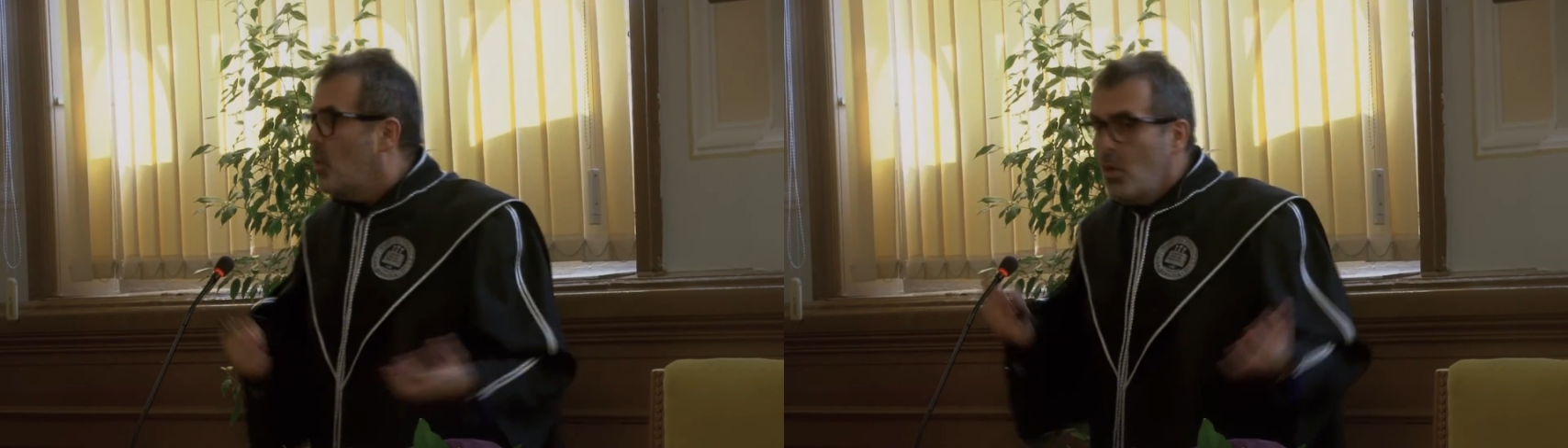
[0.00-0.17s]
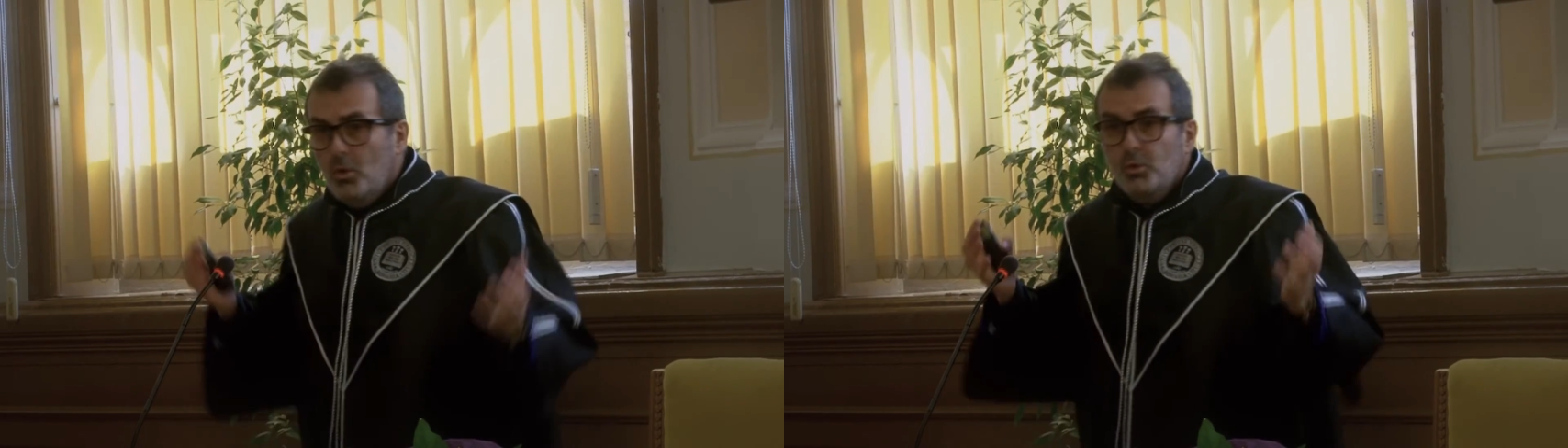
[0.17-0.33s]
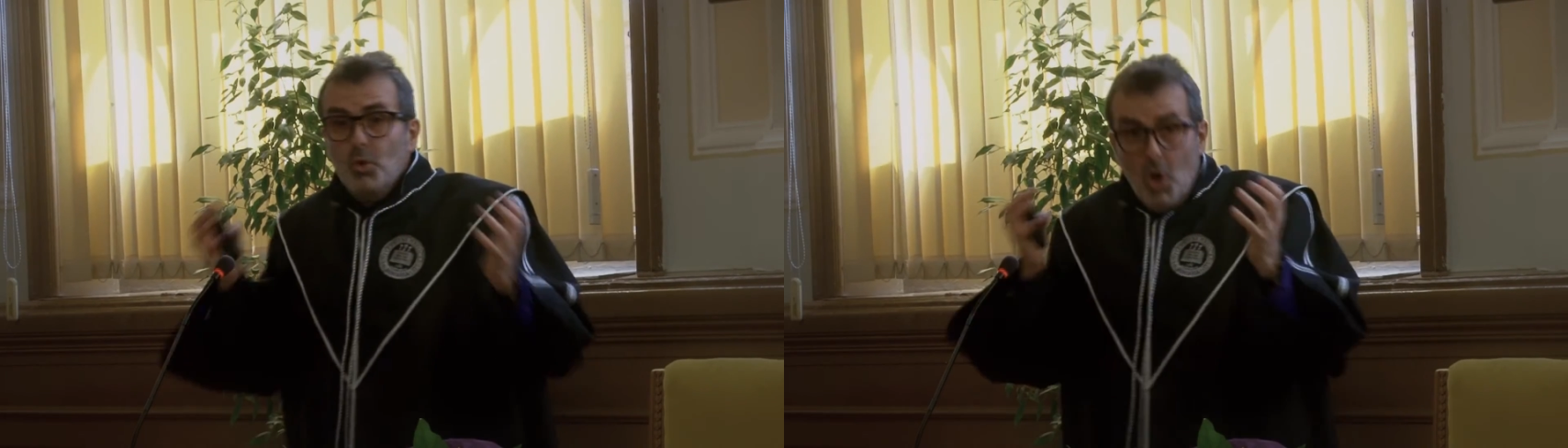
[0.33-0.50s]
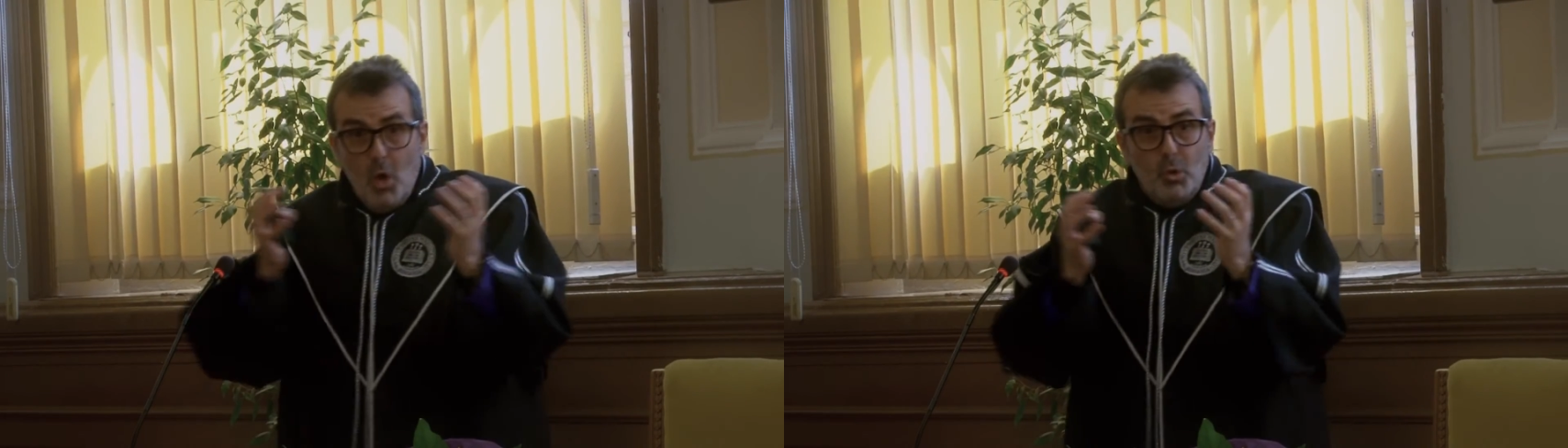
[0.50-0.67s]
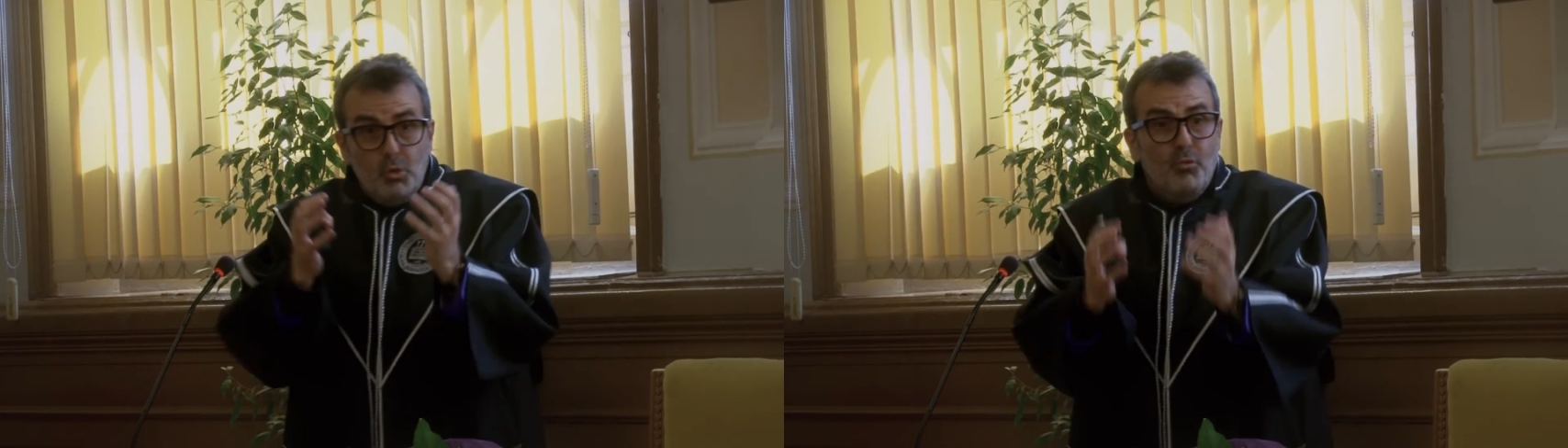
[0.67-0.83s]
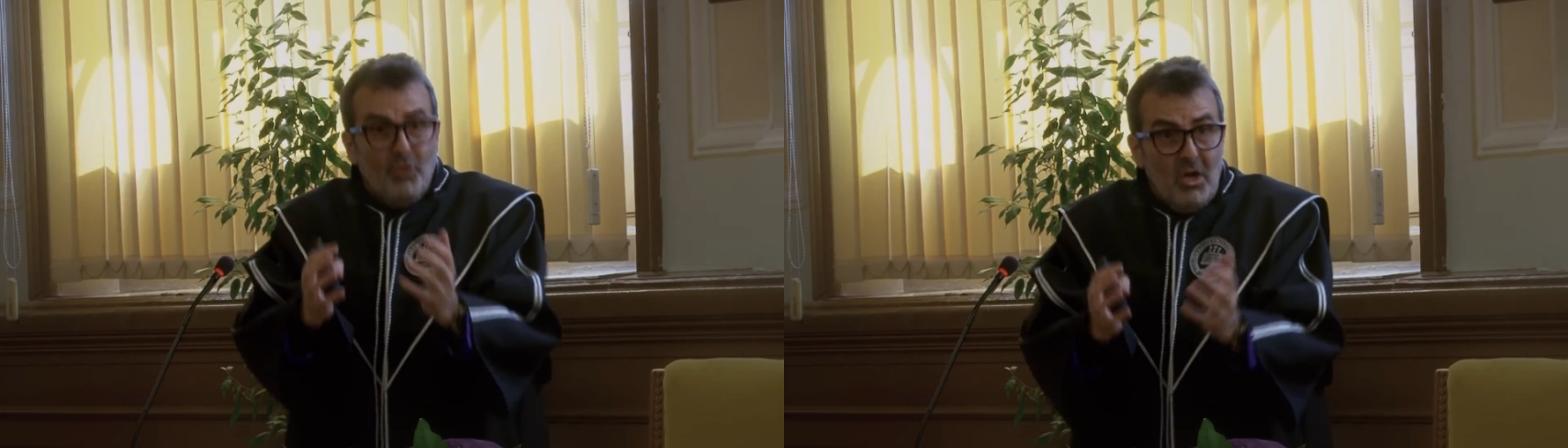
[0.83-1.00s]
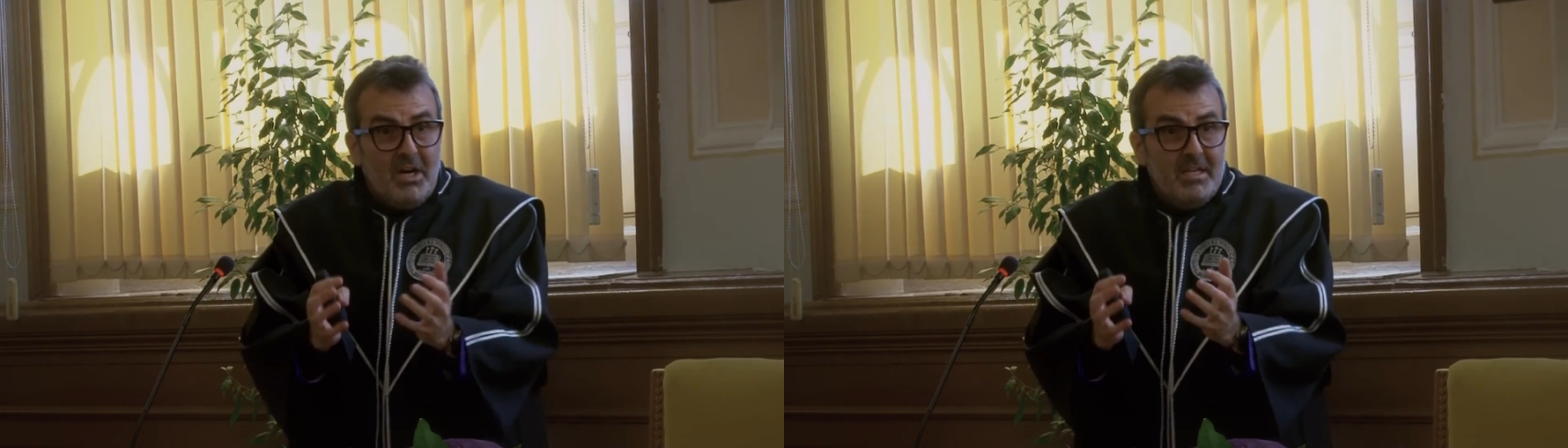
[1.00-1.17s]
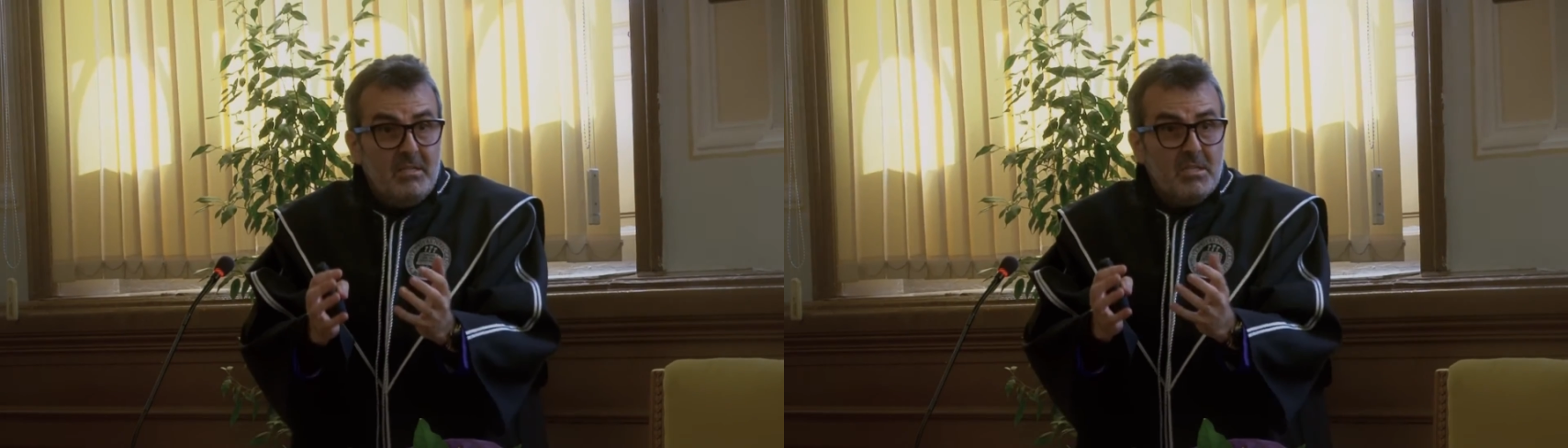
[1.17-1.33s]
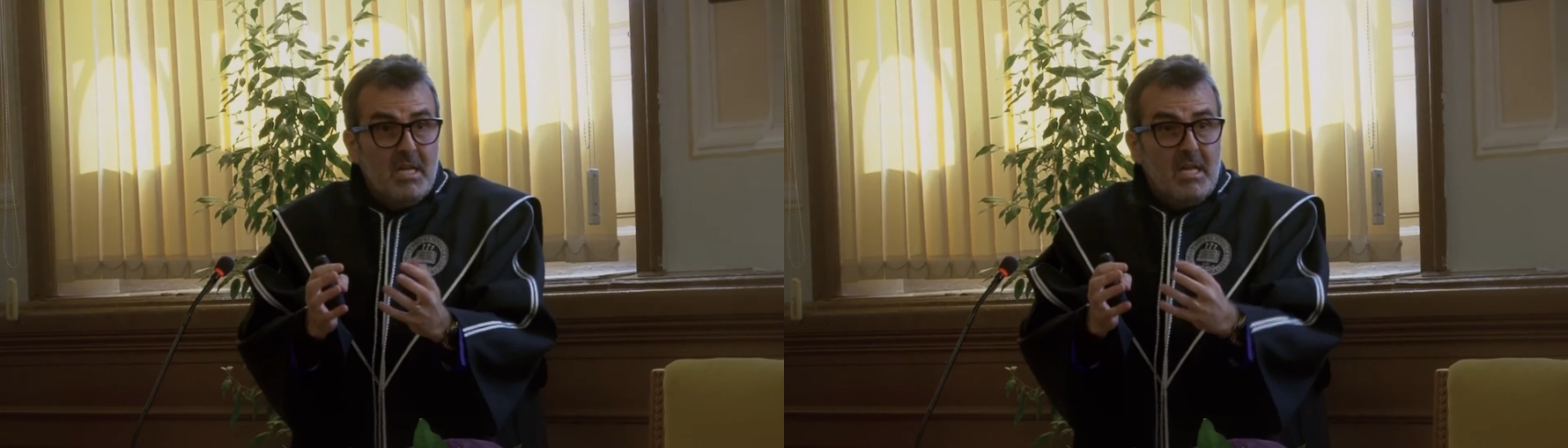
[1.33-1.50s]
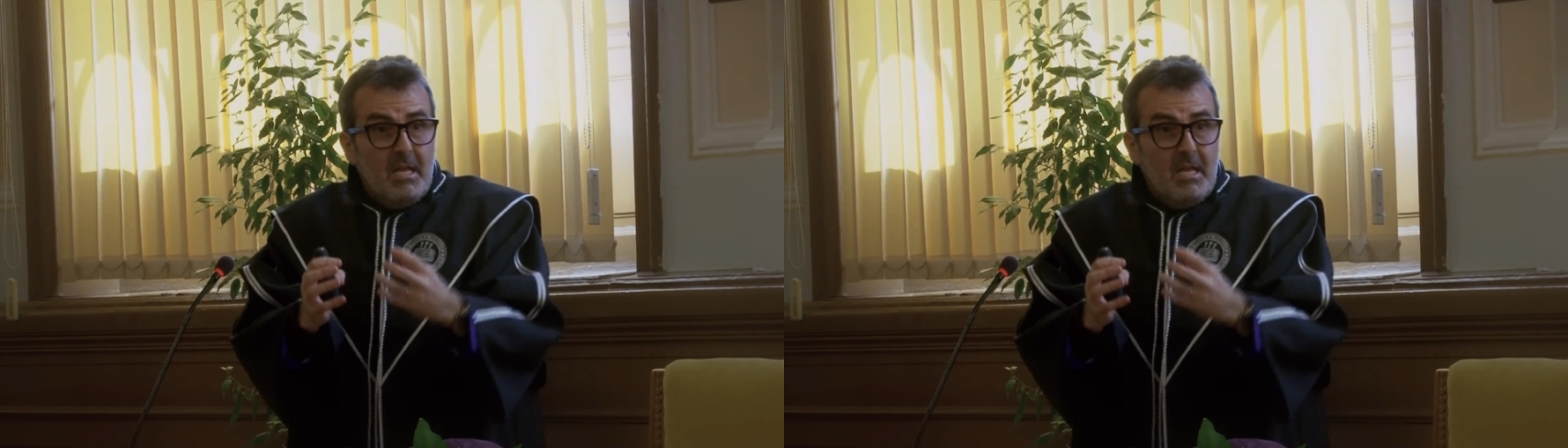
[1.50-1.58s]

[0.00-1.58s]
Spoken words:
all to go to Florence,